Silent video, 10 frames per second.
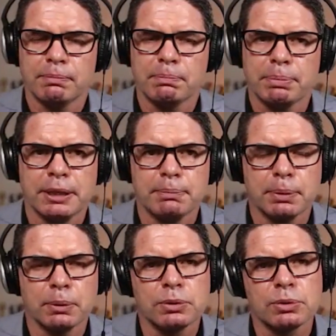
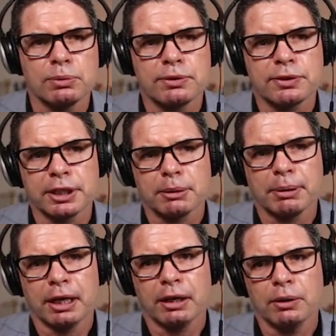people to think
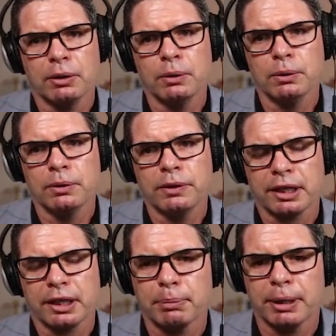about who they
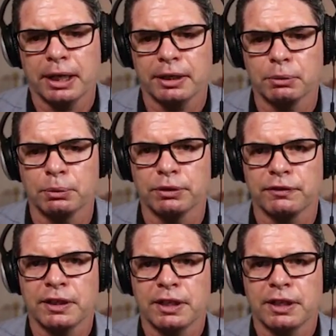can partner with